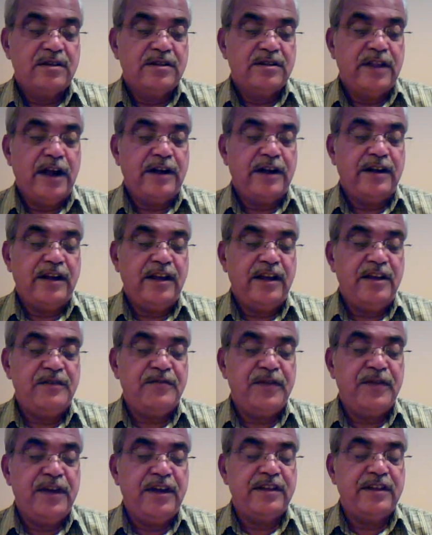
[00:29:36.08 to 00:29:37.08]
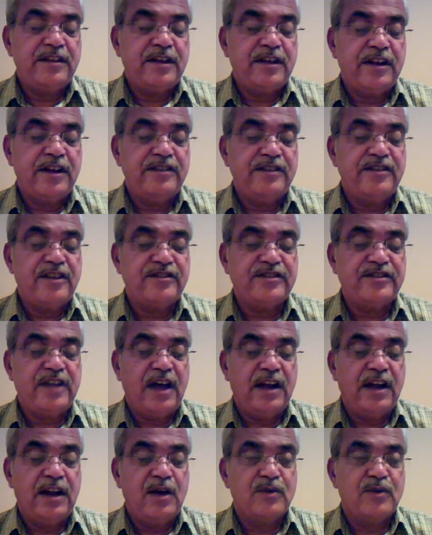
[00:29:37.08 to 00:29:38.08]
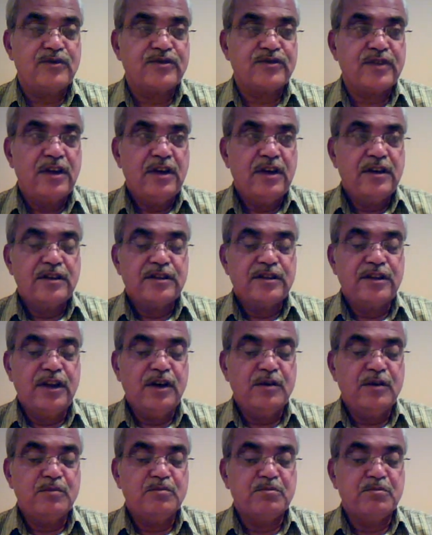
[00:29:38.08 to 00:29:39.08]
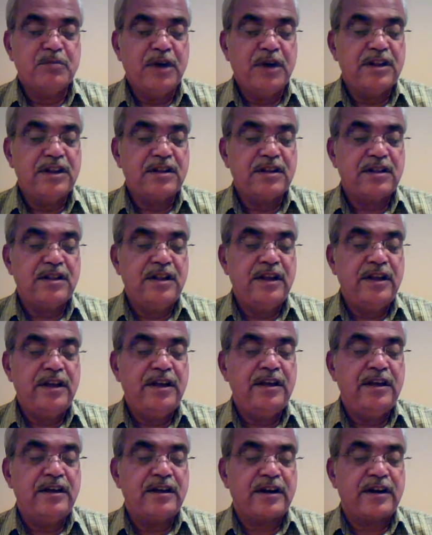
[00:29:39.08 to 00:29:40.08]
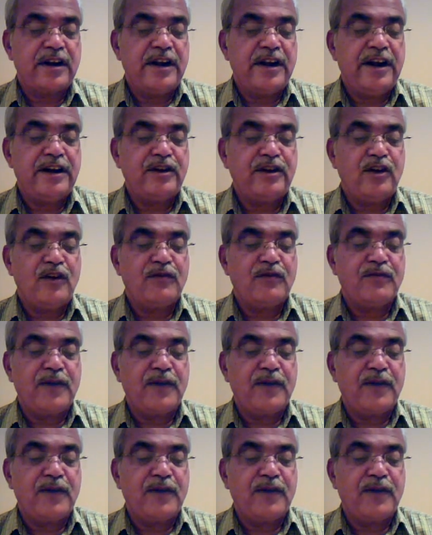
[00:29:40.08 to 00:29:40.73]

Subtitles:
that if he increases the allowance, the monthly rate